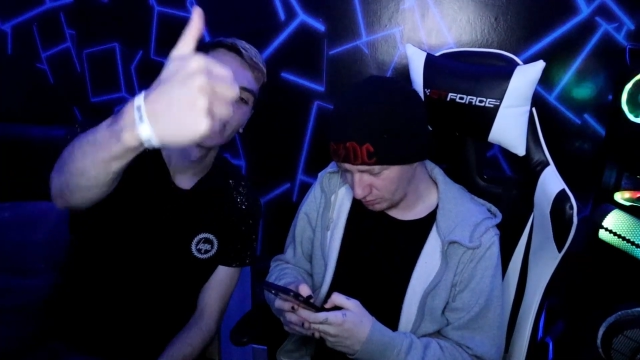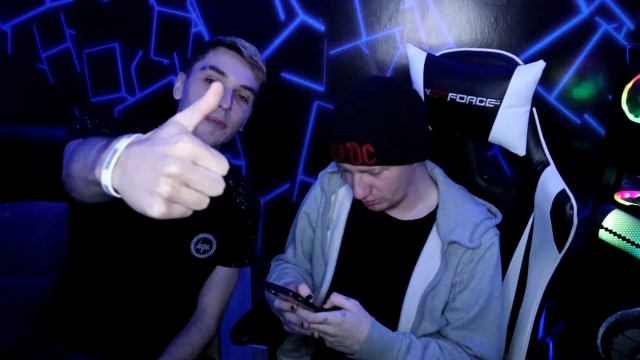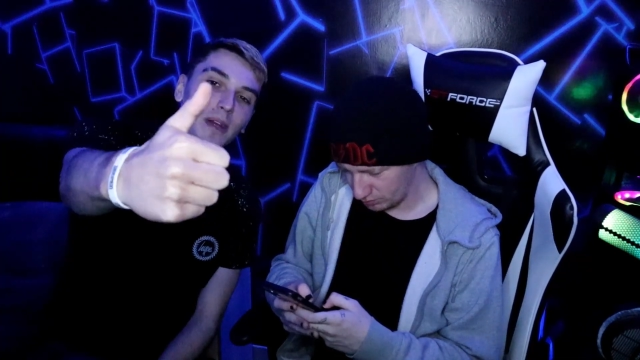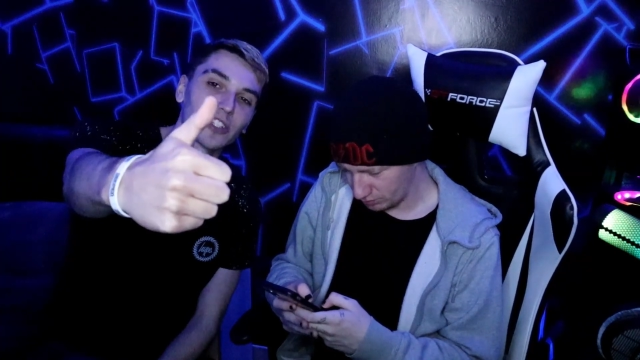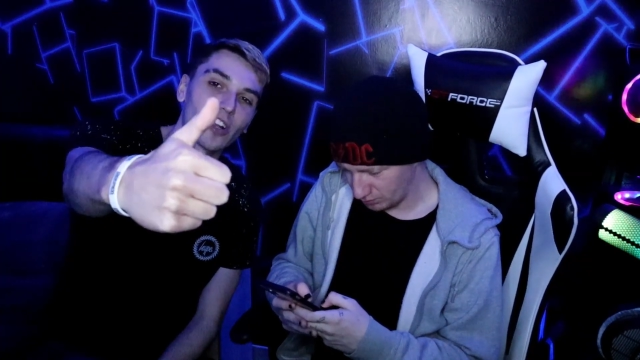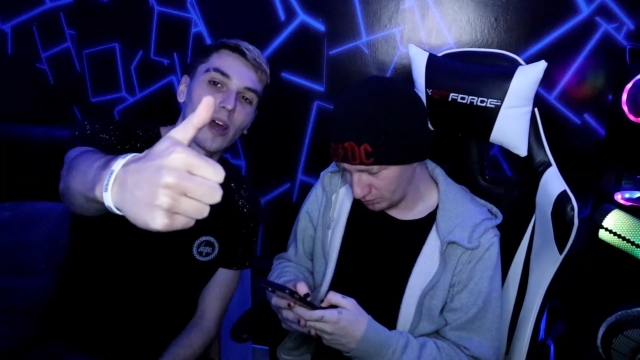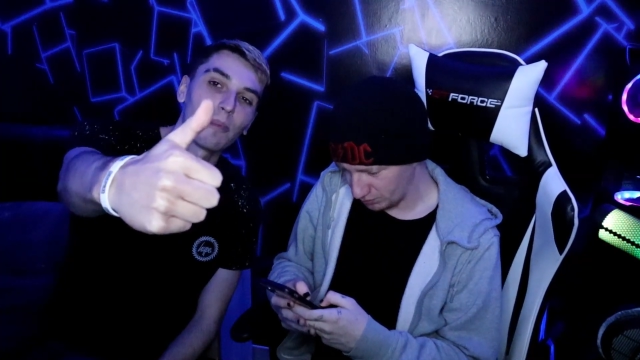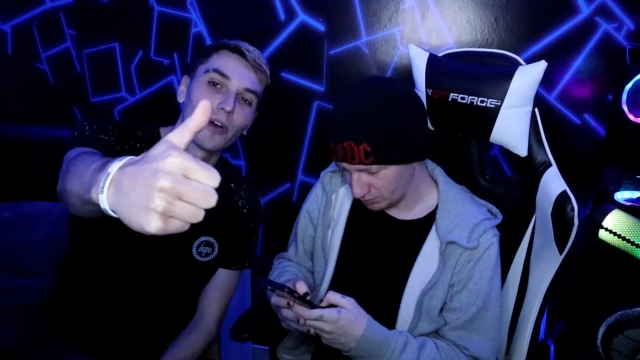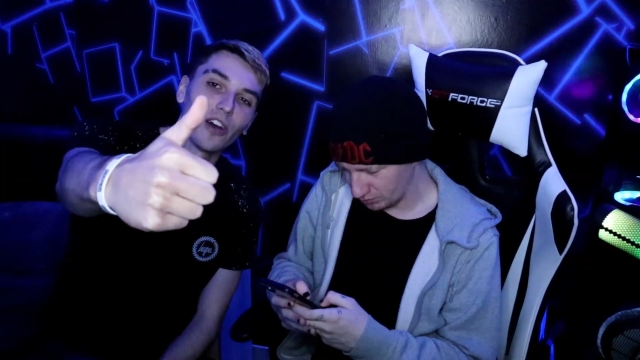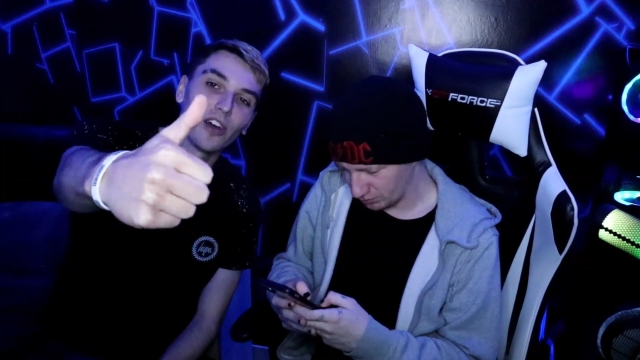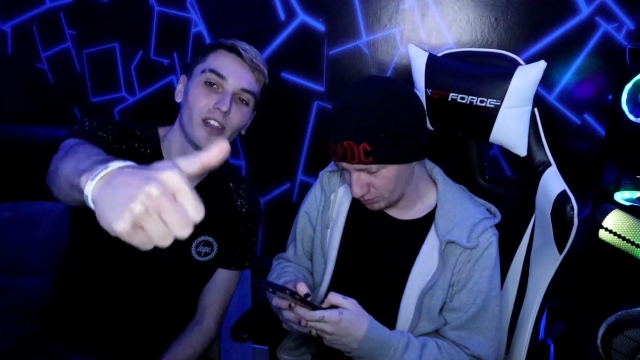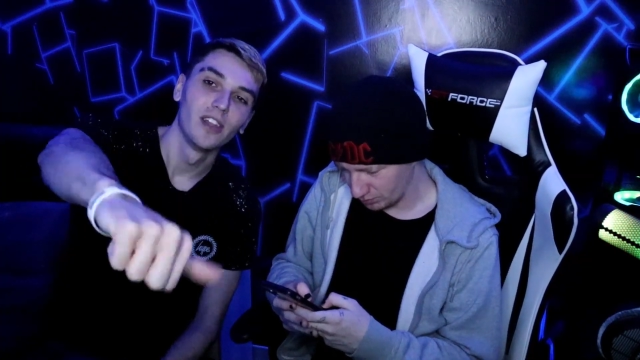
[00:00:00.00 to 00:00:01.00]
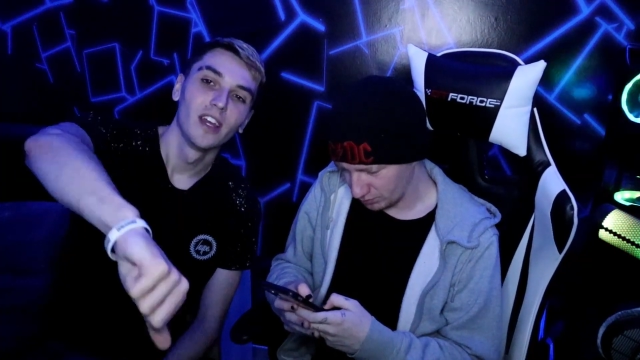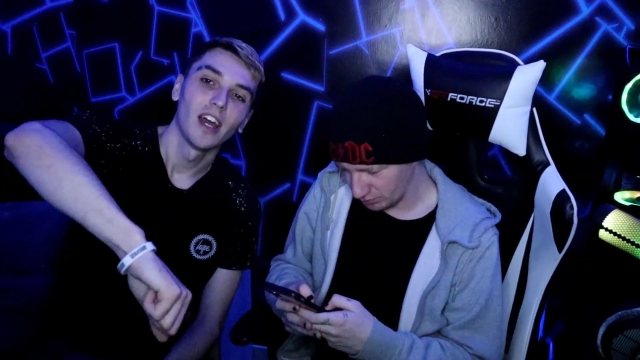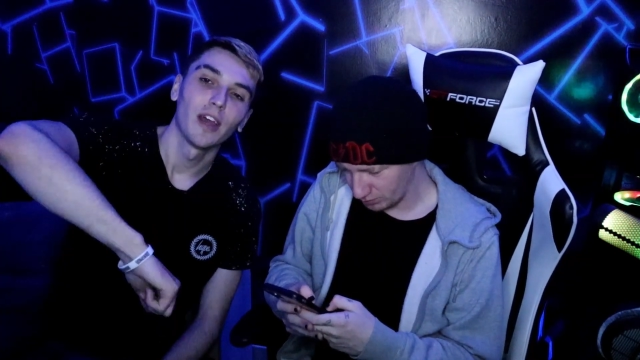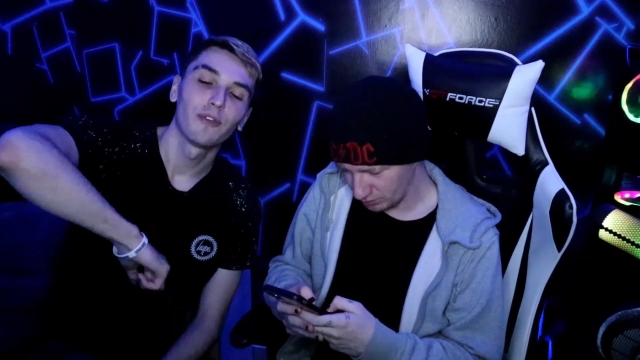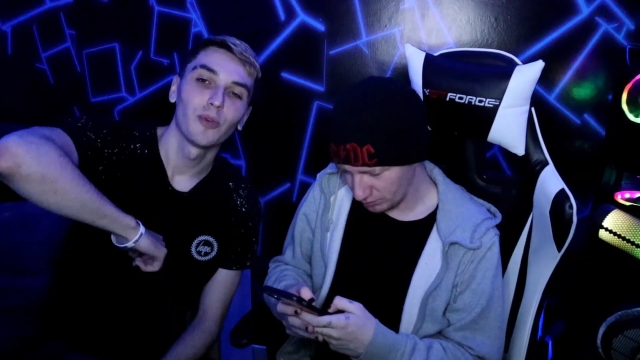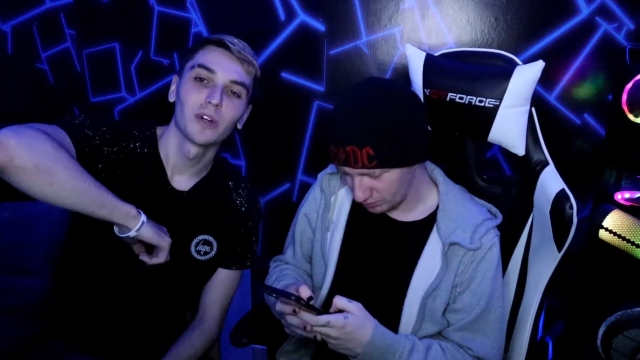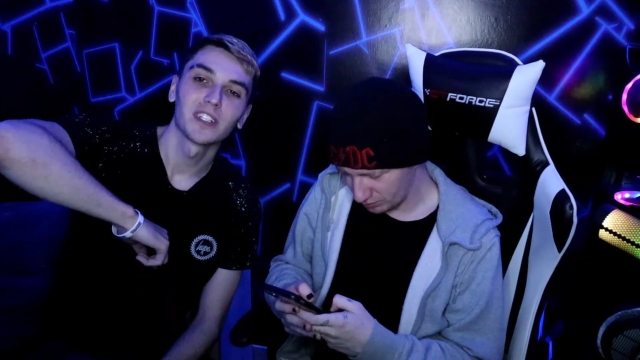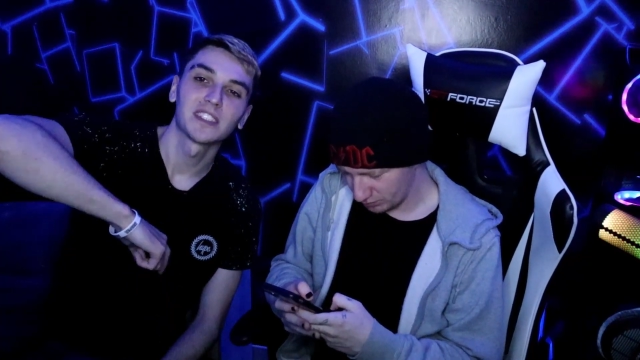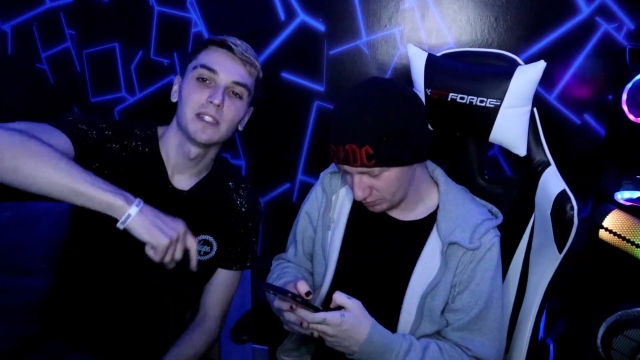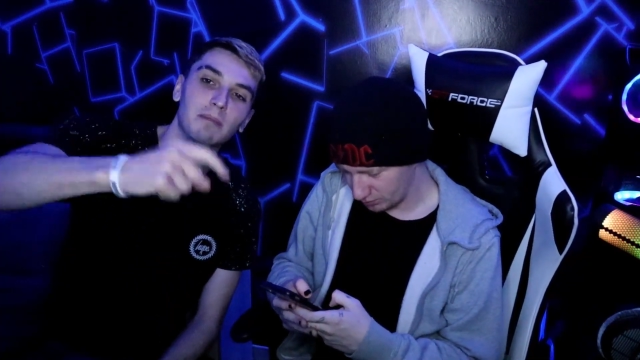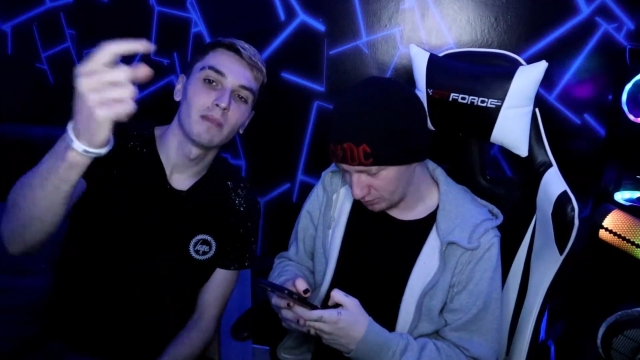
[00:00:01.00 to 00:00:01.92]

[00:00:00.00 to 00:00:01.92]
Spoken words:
smash a like button. If you want to see